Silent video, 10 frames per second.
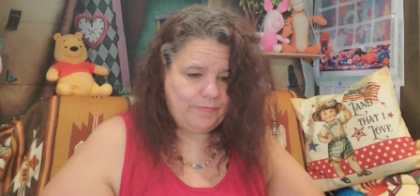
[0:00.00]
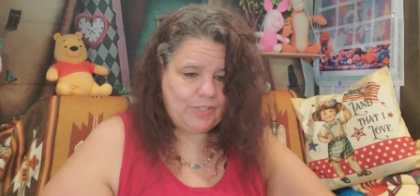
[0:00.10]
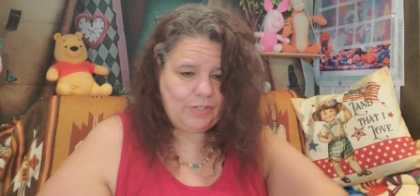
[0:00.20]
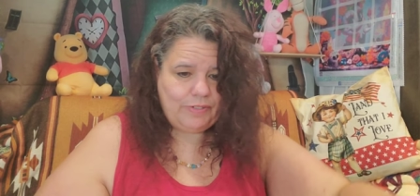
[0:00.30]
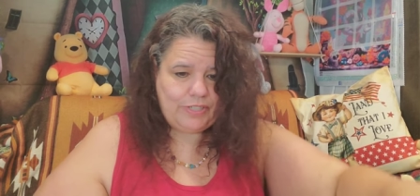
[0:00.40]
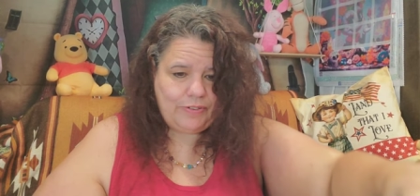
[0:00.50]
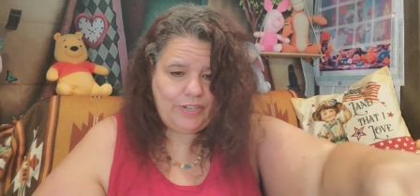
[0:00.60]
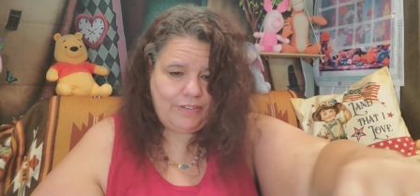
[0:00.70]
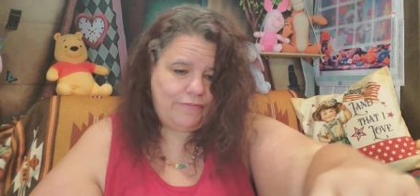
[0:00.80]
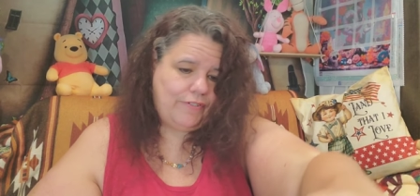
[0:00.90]
She was
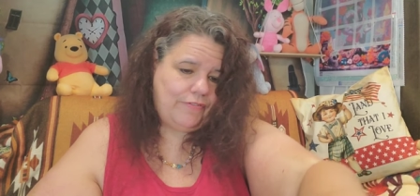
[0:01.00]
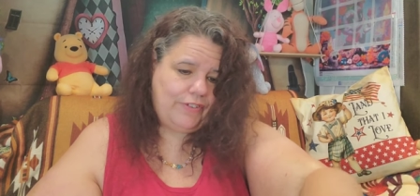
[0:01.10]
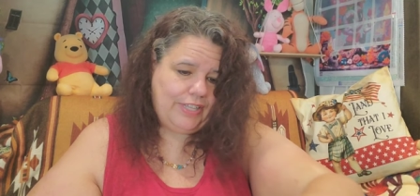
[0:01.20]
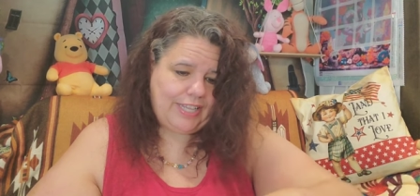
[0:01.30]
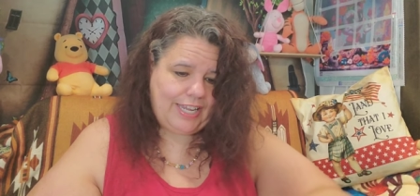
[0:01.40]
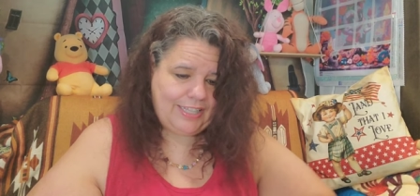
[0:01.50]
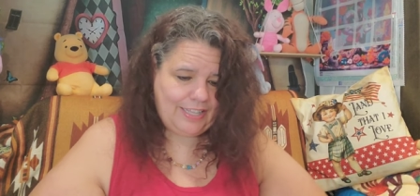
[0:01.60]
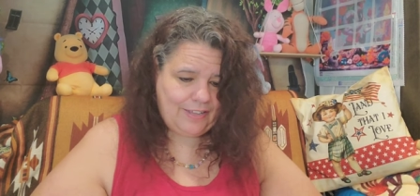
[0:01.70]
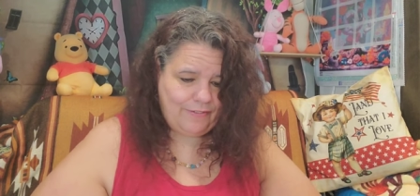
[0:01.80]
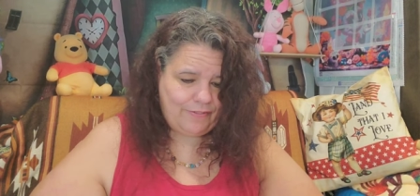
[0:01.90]
doing it for Feline
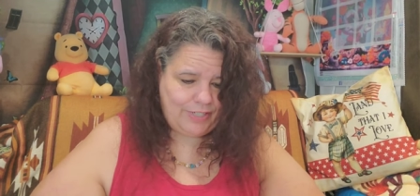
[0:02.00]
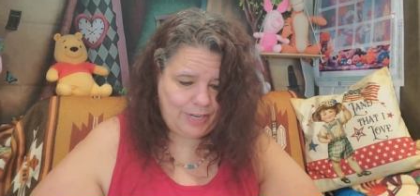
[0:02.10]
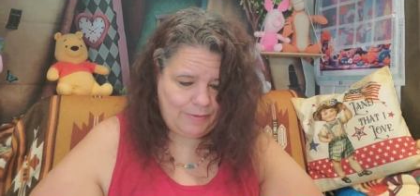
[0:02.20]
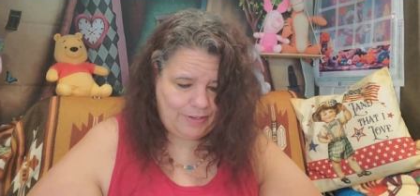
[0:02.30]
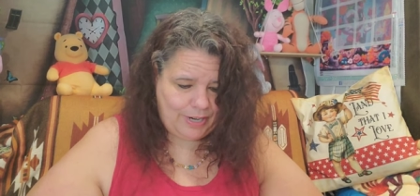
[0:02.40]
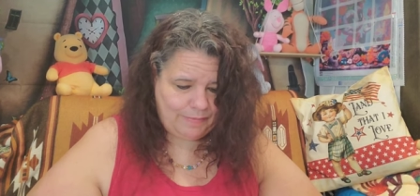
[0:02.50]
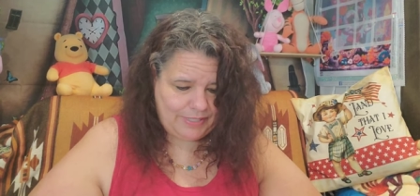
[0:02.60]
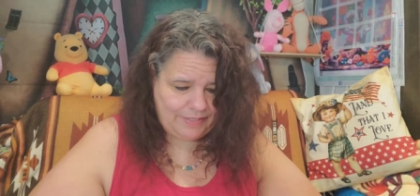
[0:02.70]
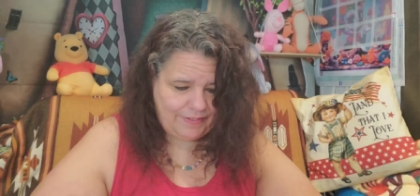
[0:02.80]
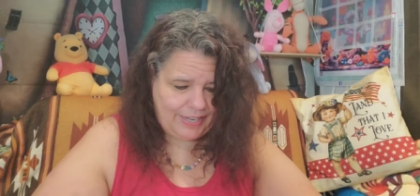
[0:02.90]
Love for Diamond
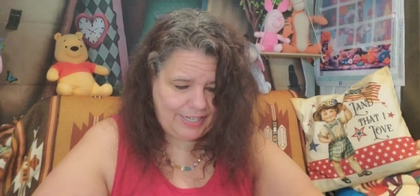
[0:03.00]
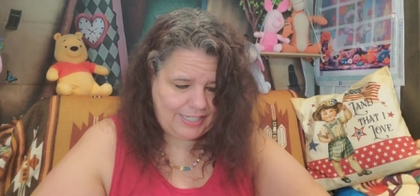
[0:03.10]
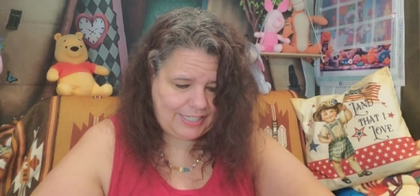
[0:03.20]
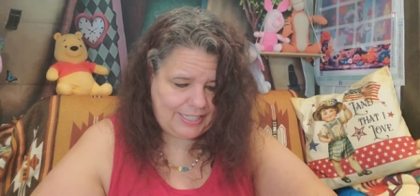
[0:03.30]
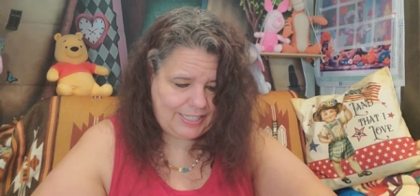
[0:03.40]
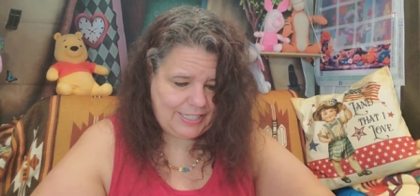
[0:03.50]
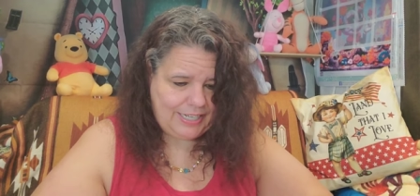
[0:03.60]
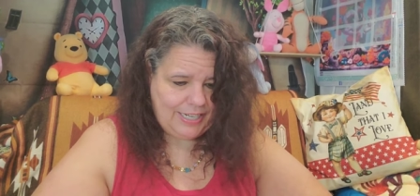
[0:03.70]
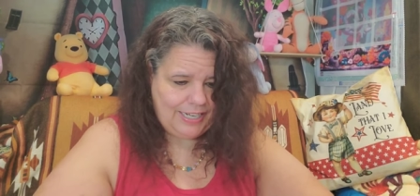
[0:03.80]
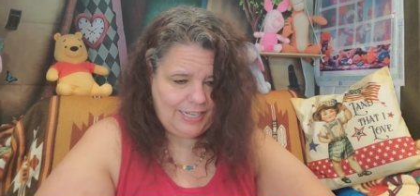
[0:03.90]
Grandma's event.
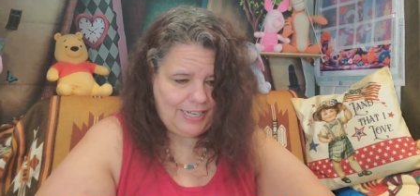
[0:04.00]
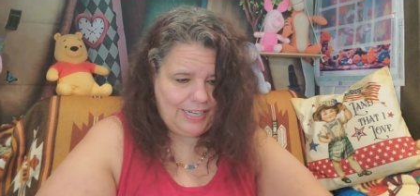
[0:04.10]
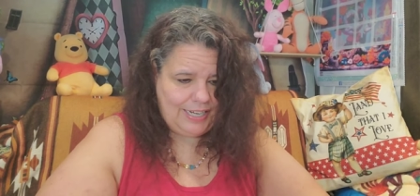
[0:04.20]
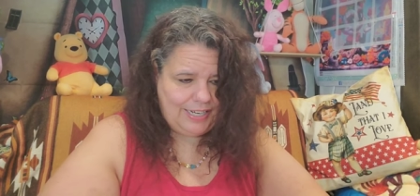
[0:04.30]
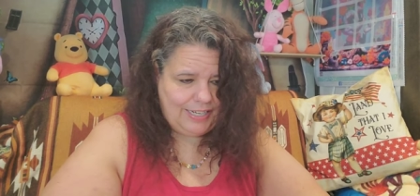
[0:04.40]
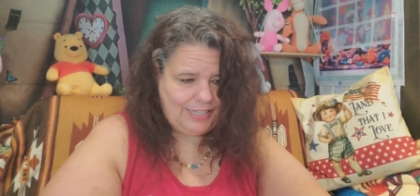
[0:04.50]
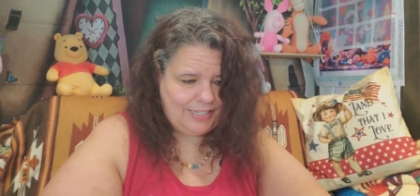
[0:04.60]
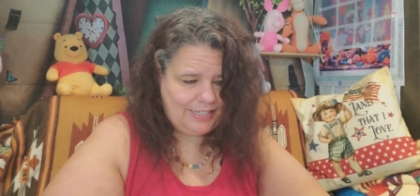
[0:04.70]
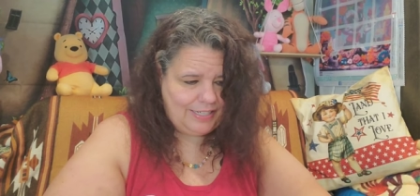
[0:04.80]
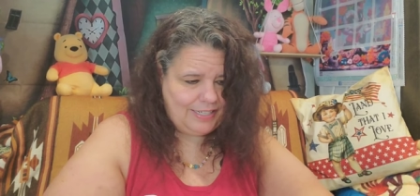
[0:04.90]

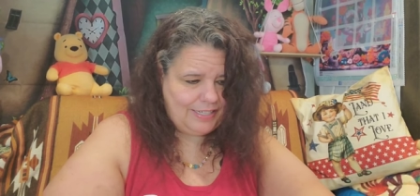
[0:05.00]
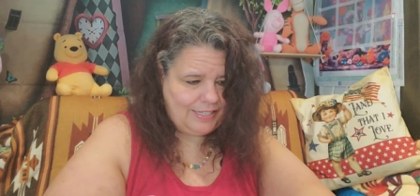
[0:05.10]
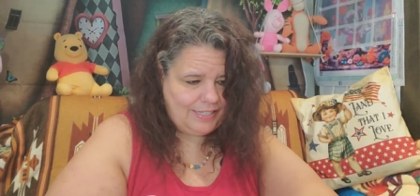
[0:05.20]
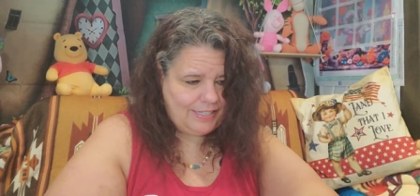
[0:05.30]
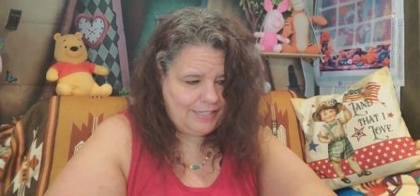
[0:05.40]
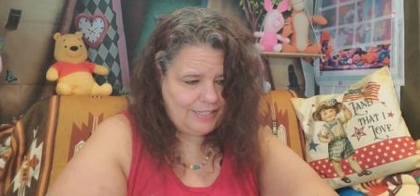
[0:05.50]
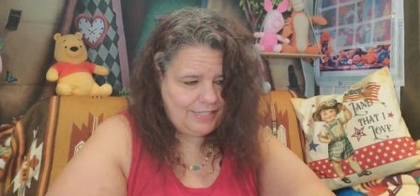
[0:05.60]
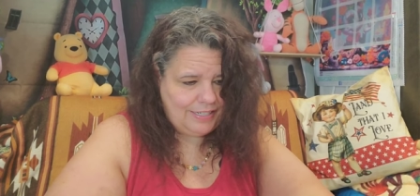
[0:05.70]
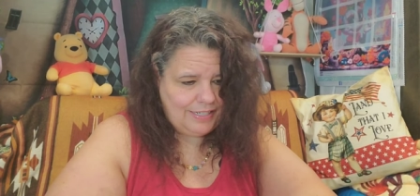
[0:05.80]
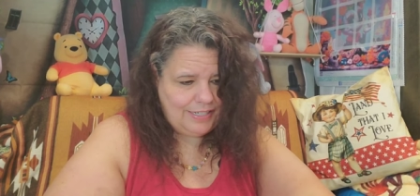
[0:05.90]
And
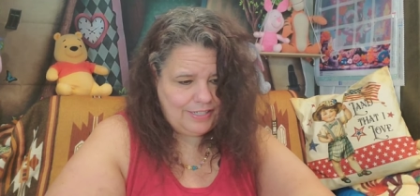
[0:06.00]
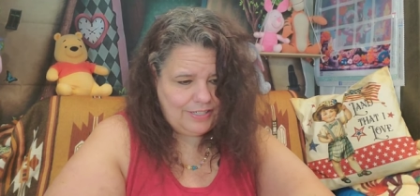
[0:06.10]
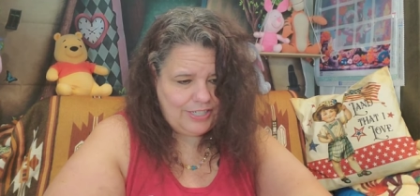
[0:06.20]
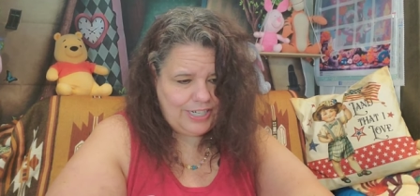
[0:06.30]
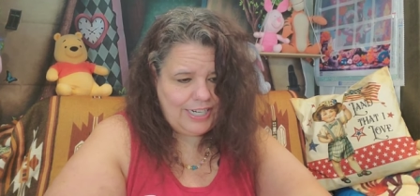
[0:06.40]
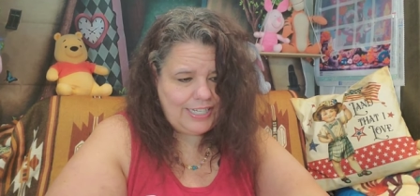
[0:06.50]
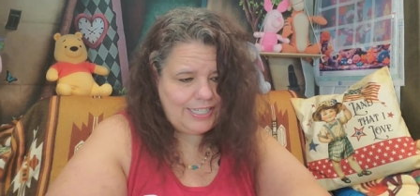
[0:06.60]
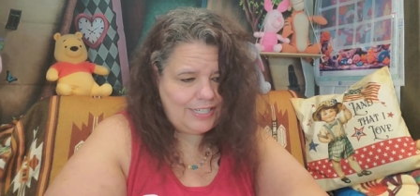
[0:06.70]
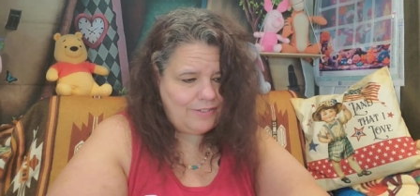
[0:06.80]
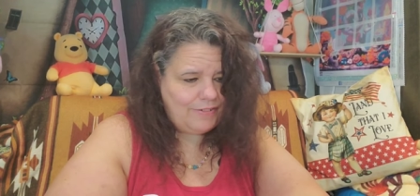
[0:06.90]
so she is
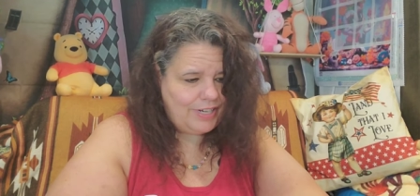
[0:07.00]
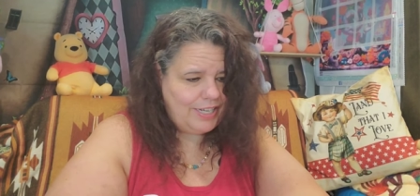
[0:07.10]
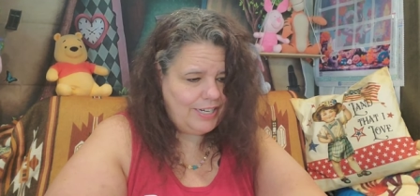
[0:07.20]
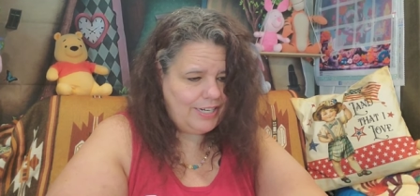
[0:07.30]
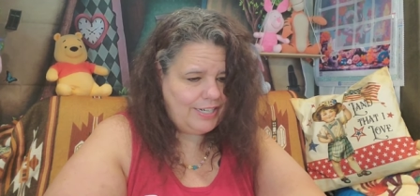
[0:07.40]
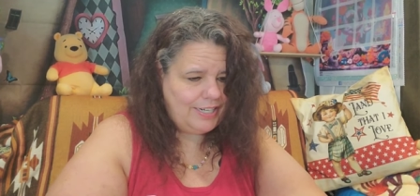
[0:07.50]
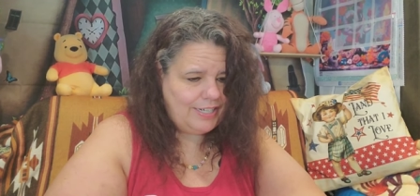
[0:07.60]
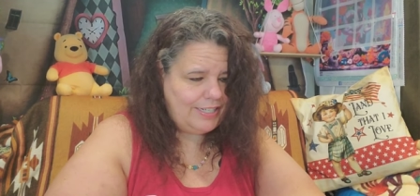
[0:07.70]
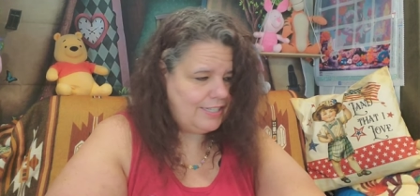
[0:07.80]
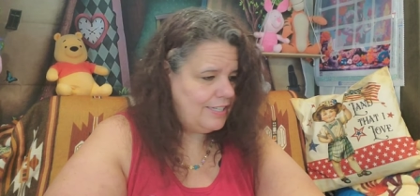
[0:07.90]
still working on hers.